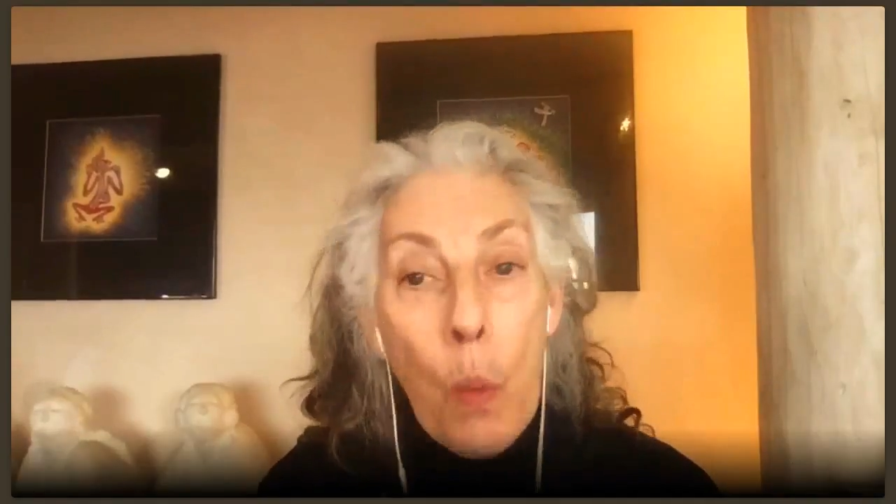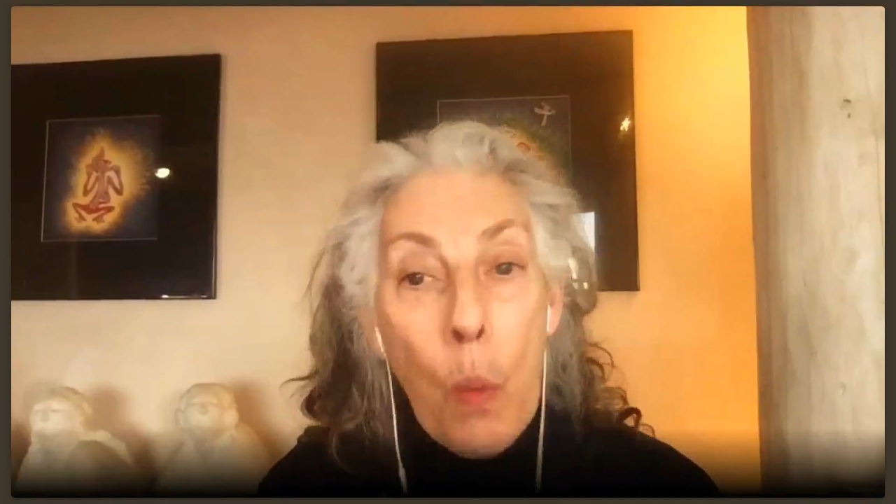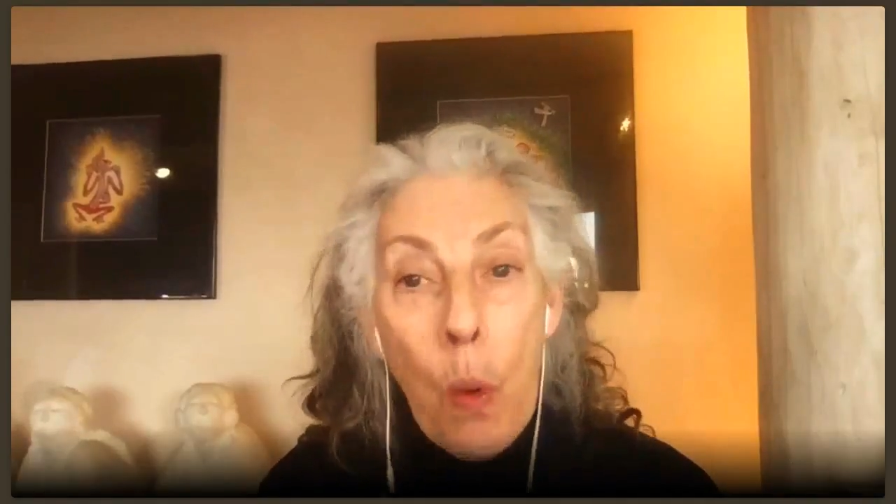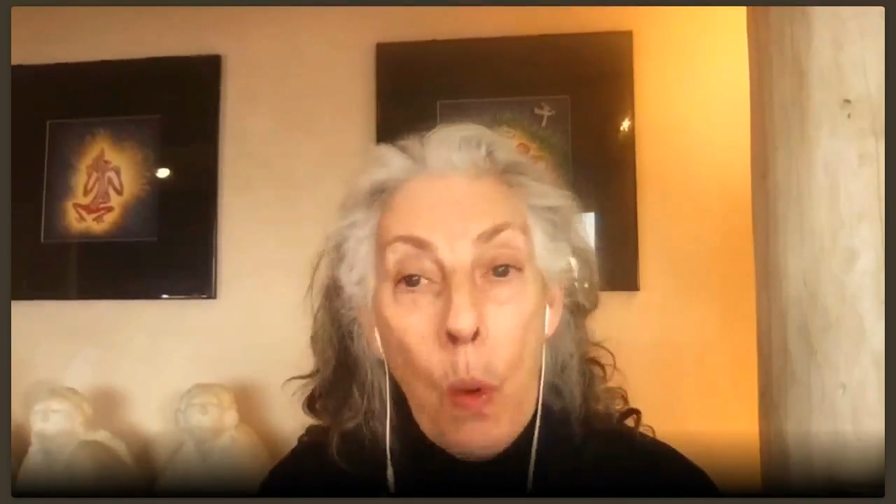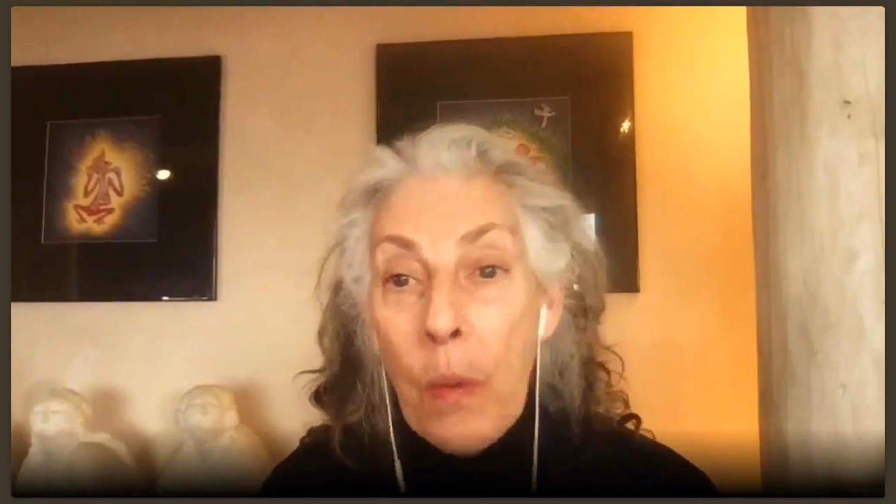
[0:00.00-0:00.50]

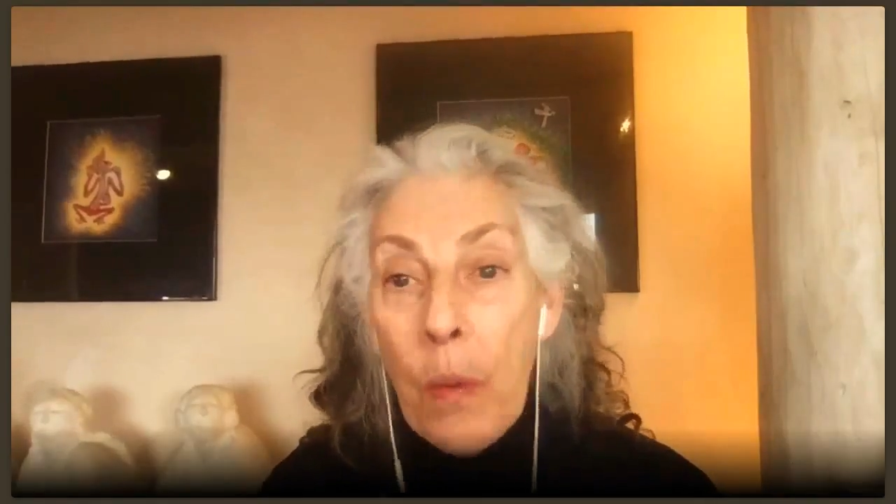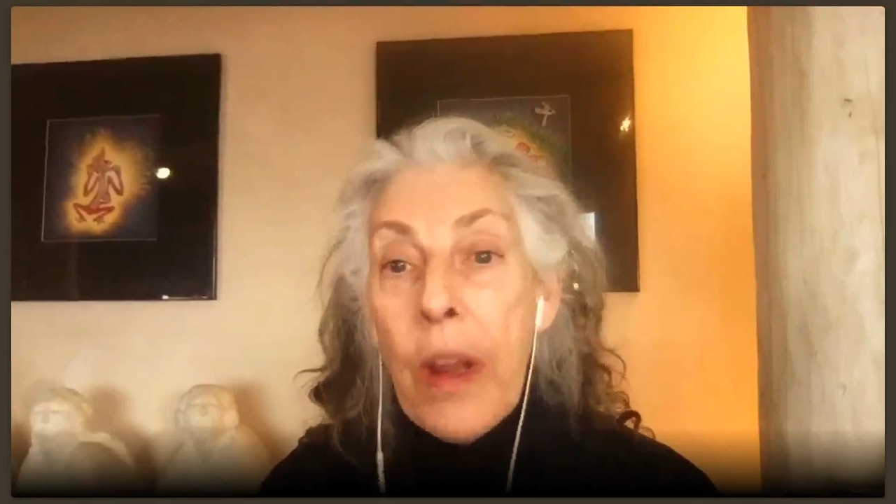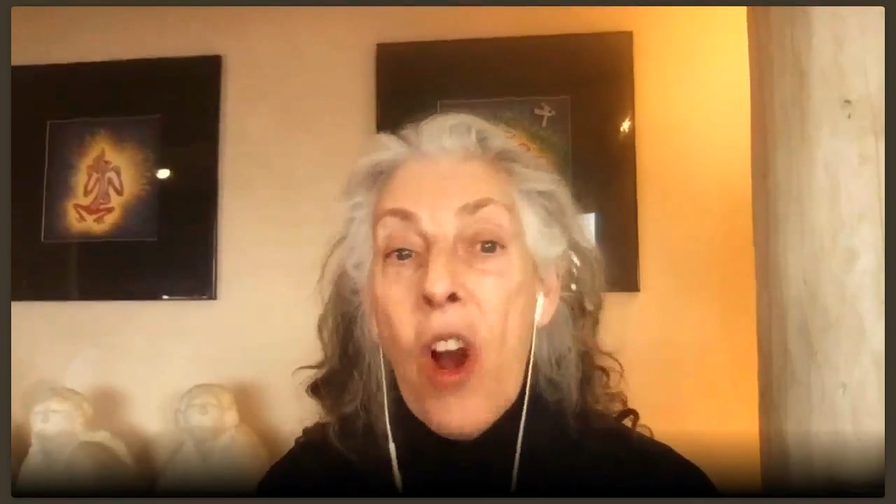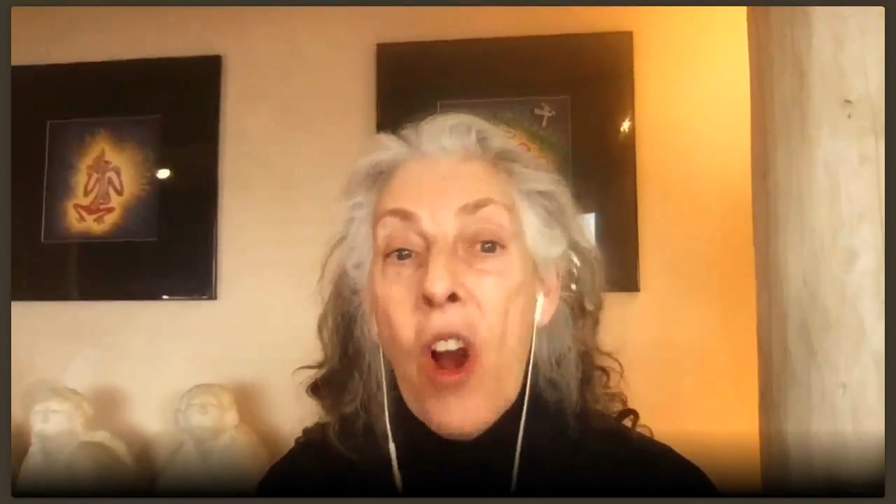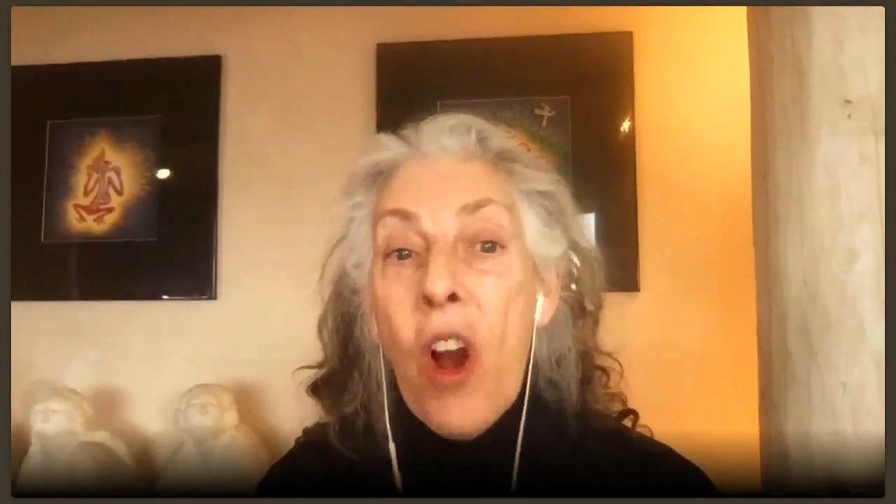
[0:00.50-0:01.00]
what we
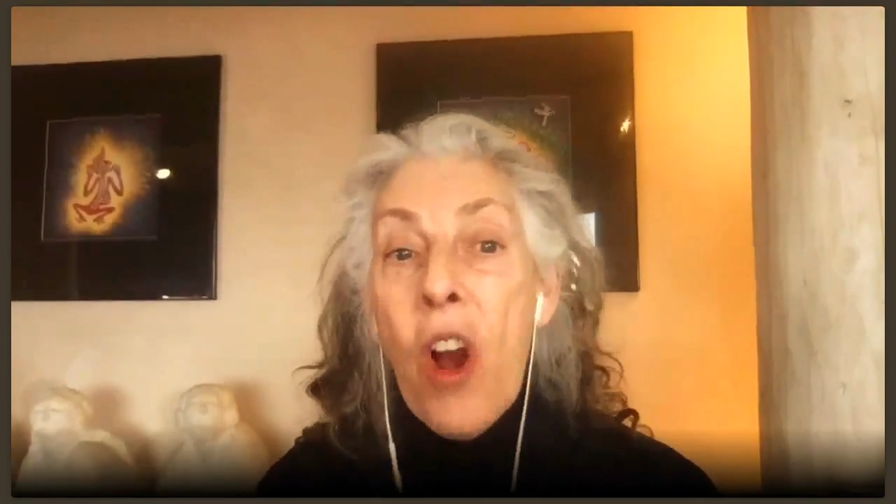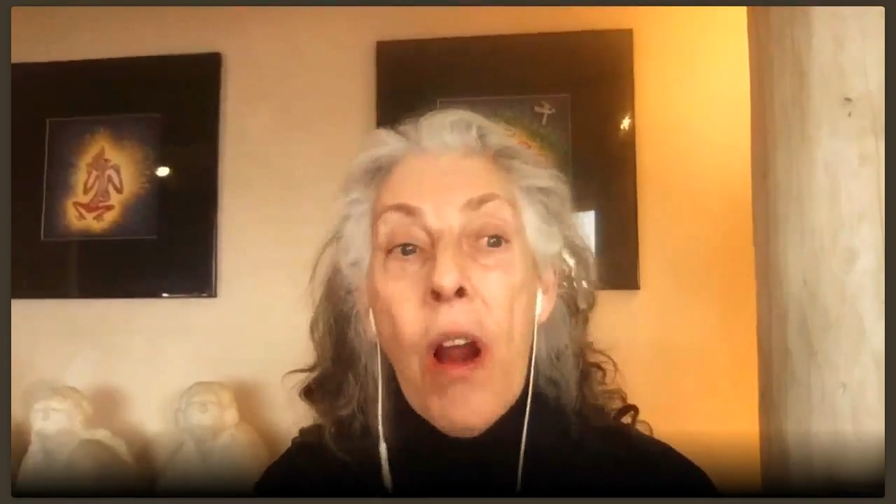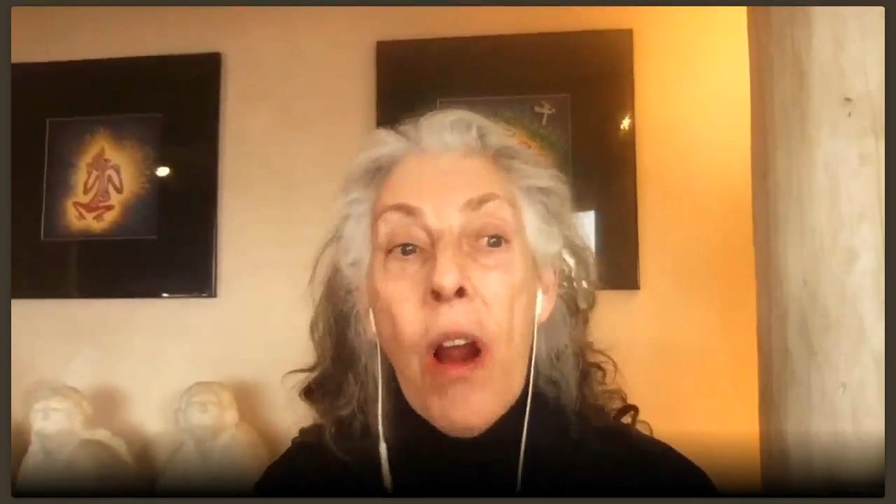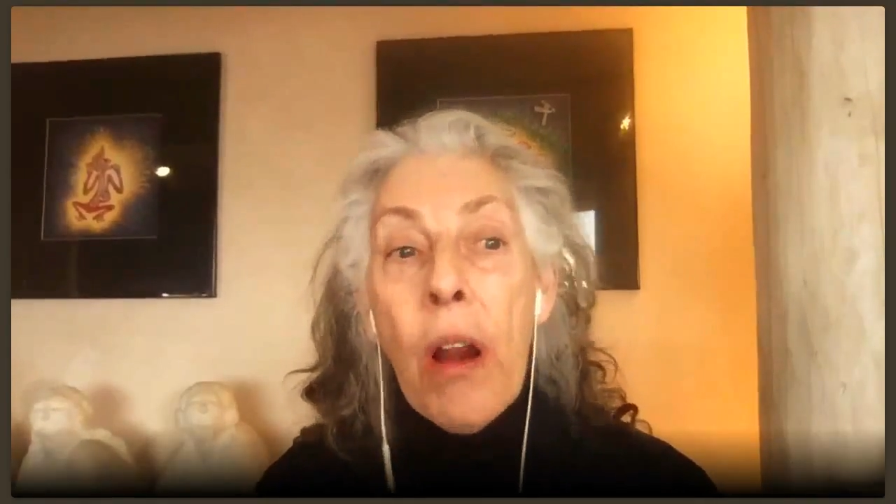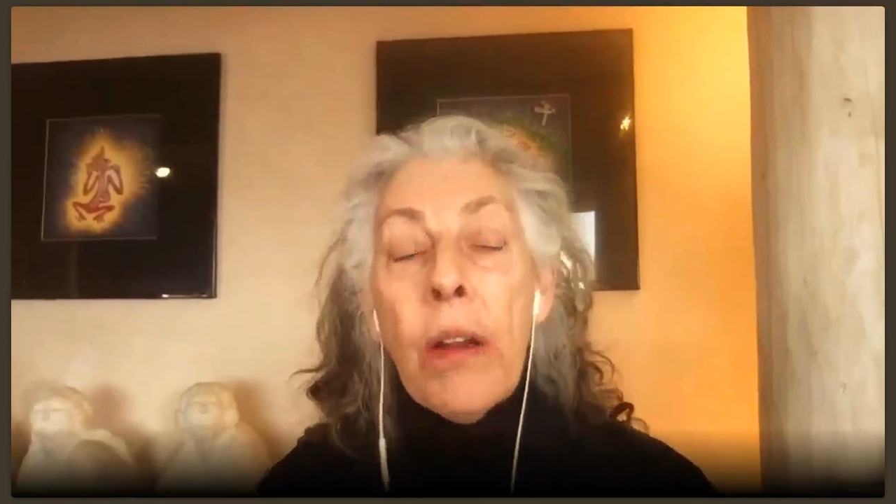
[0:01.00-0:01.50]
are.